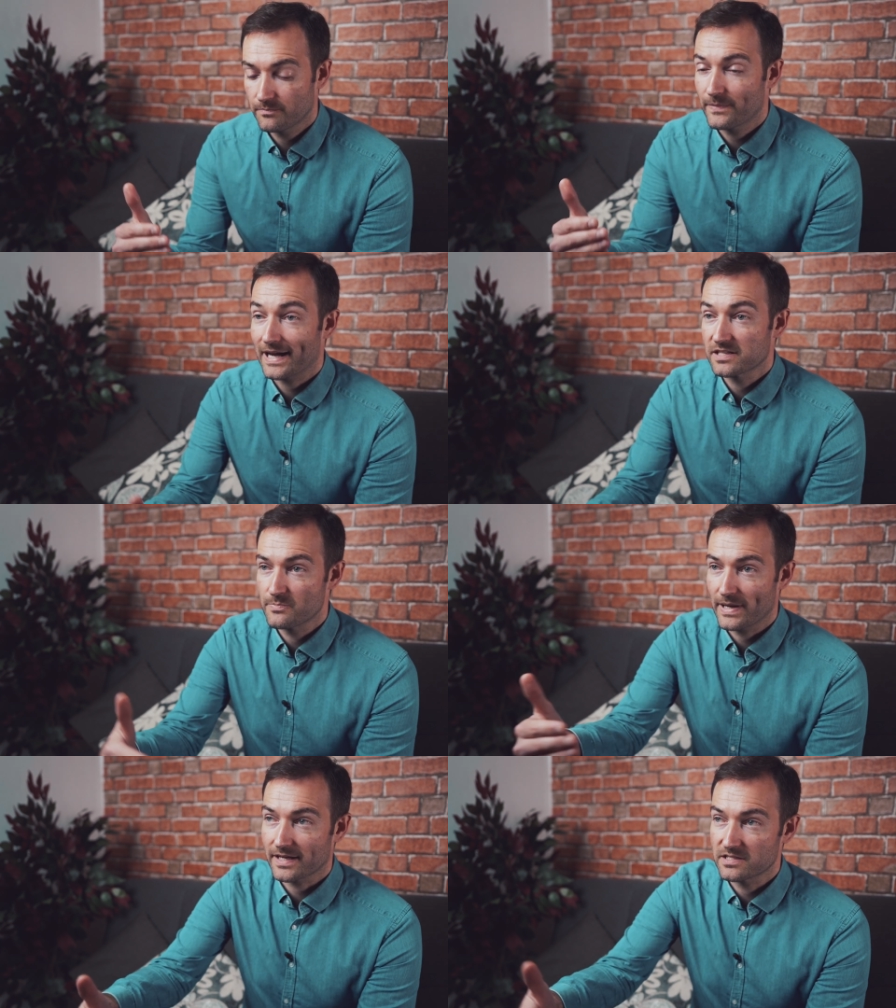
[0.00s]
back to
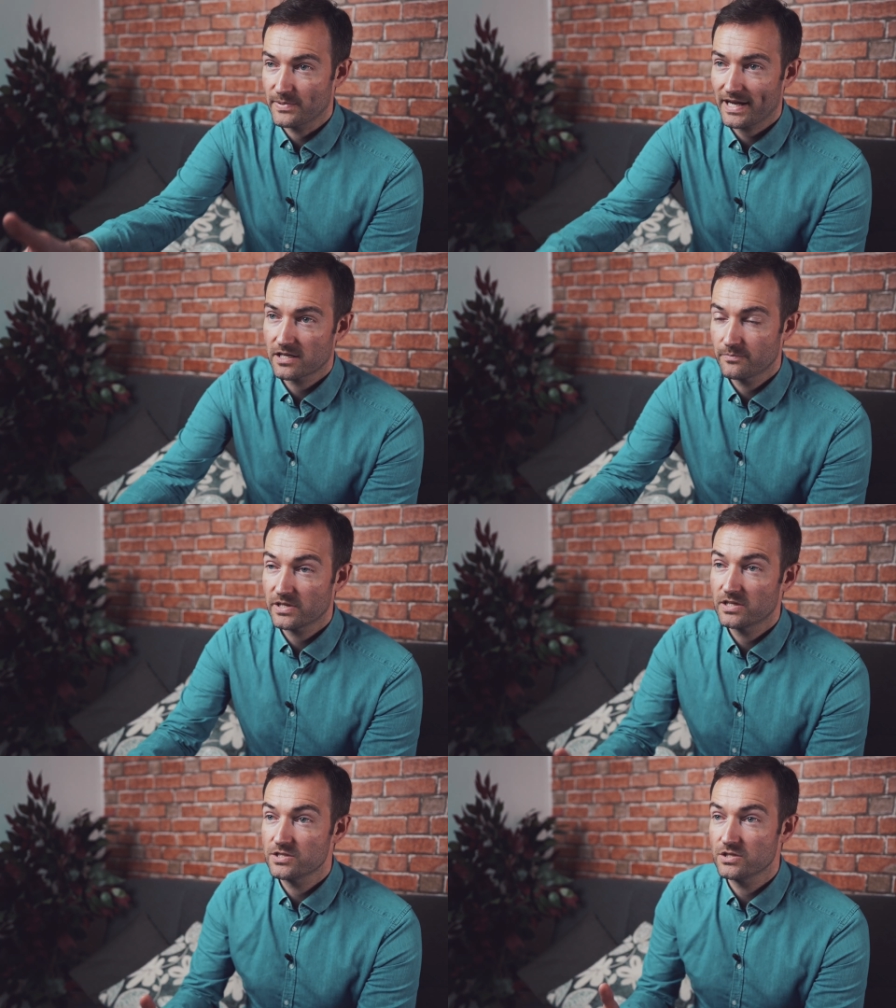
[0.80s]
back to back
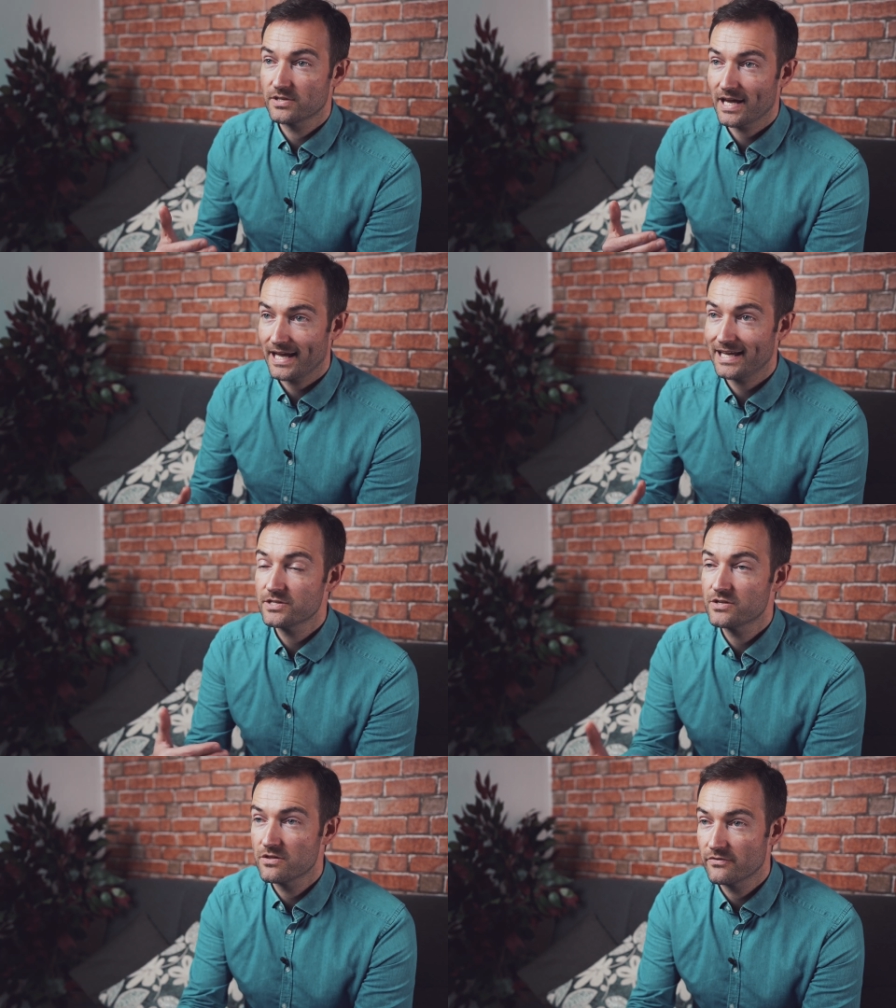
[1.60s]
because you get
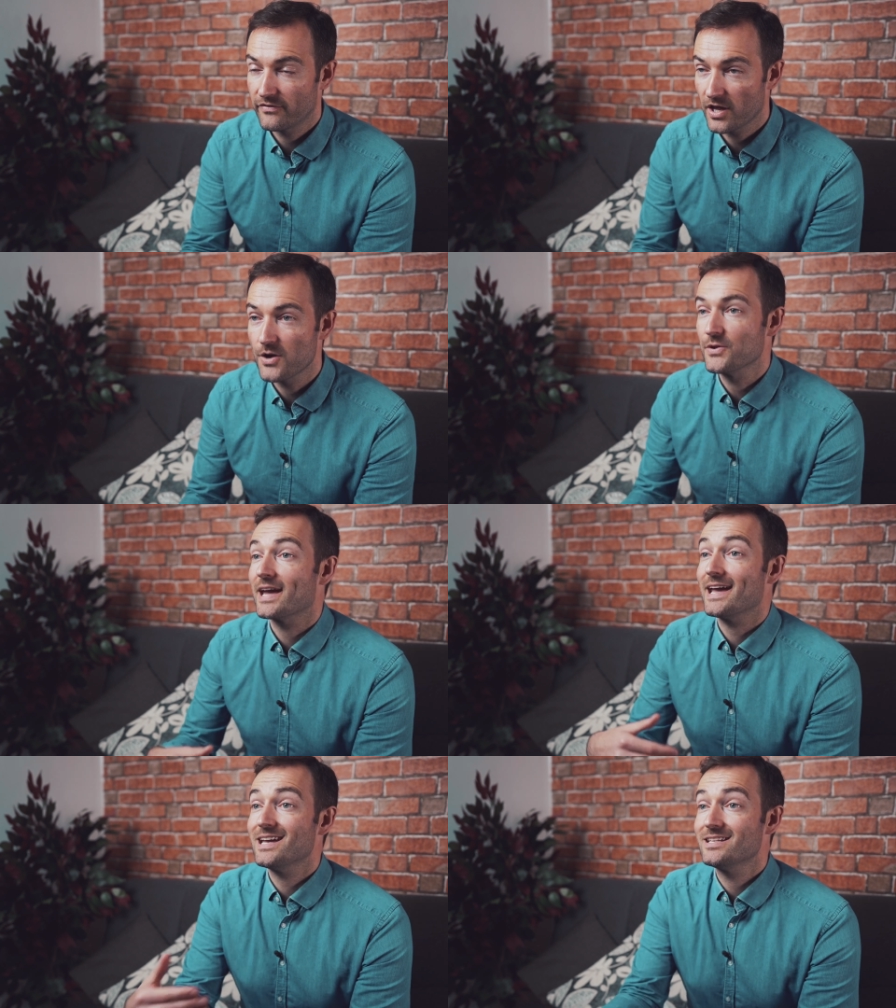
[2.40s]
into the flow, you
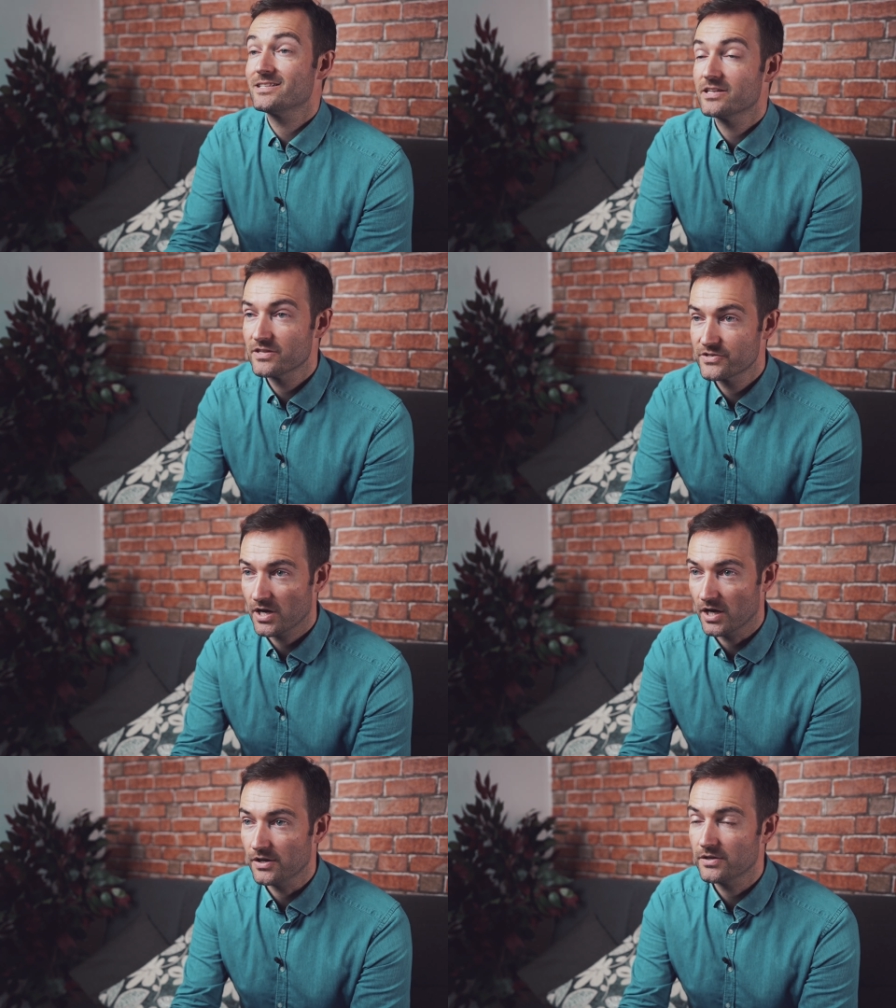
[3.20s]
get into the
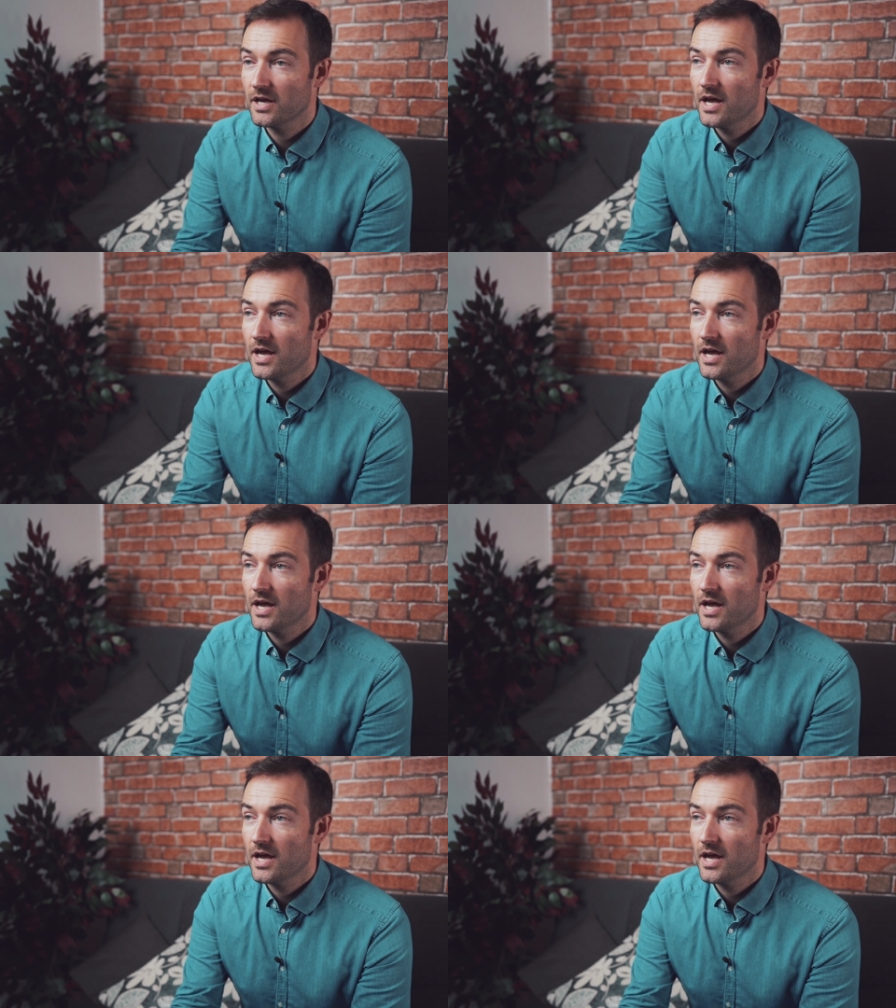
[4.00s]
zone,